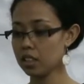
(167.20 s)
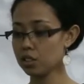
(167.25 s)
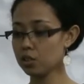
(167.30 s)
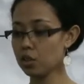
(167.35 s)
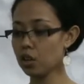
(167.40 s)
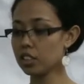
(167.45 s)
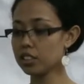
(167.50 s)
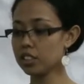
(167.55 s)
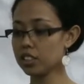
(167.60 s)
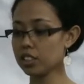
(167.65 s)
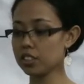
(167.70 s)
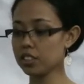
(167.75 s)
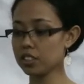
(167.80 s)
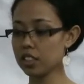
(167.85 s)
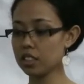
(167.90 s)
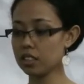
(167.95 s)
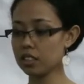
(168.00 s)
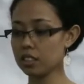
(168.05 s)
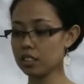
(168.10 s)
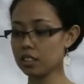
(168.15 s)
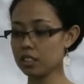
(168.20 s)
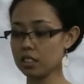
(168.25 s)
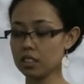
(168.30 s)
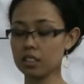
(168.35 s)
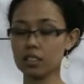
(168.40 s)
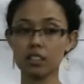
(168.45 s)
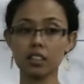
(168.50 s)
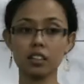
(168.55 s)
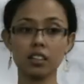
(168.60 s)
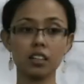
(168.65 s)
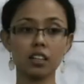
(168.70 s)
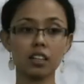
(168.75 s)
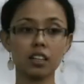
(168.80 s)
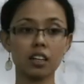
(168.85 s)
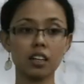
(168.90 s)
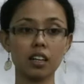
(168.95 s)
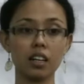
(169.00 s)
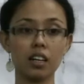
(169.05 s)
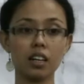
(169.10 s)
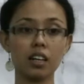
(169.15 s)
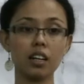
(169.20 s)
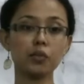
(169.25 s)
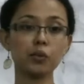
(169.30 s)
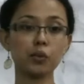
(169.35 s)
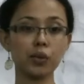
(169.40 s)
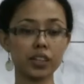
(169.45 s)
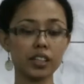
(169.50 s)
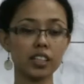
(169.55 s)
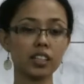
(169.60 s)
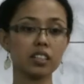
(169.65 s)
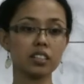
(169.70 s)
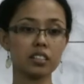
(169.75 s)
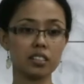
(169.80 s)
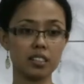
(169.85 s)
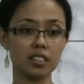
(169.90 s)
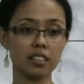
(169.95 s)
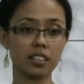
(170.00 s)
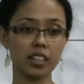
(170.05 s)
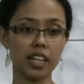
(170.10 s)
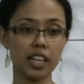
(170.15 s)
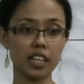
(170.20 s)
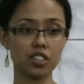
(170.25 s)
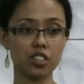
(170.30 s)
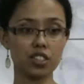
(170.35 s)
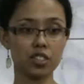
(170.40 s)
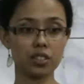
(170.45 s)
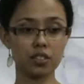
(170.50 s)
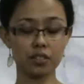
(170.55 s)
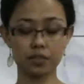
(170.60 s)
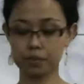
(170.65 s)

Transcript: to all children within a certain age.